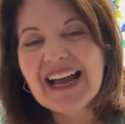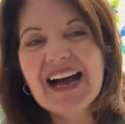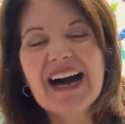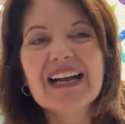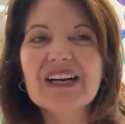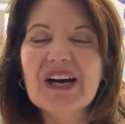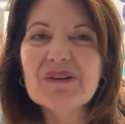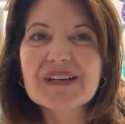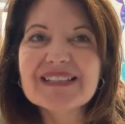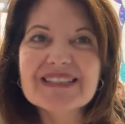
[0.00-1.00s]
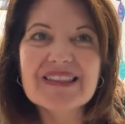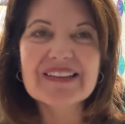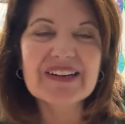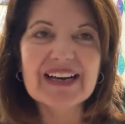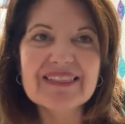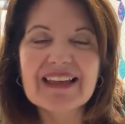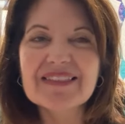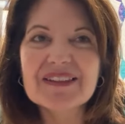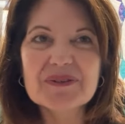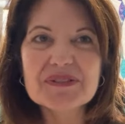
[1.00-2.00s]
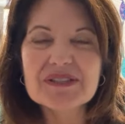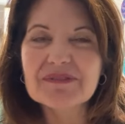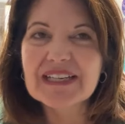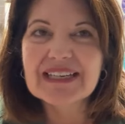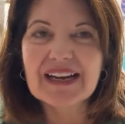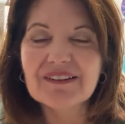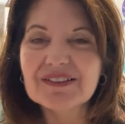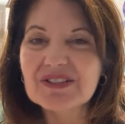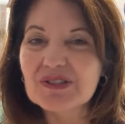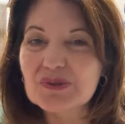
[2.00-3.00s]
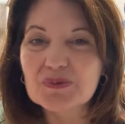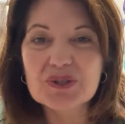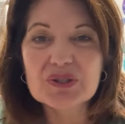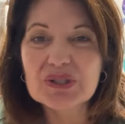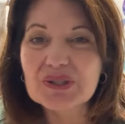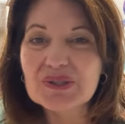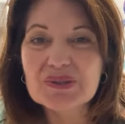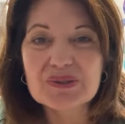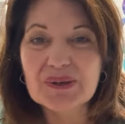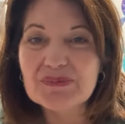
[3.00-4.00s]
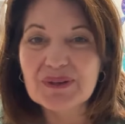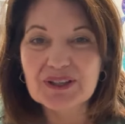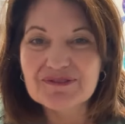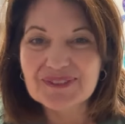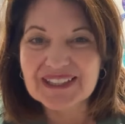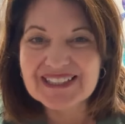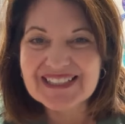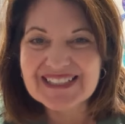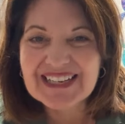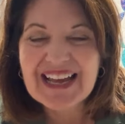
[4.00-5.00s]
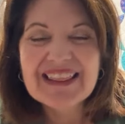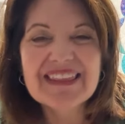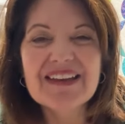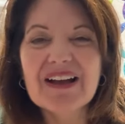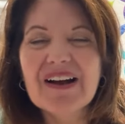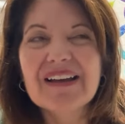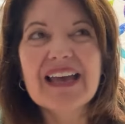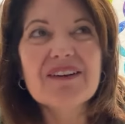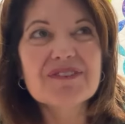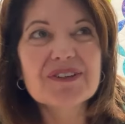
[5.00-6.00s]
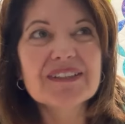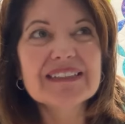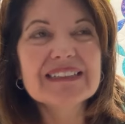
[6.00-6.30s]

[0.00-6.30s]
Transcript: I always thought that those three characters were just so perfect. The ever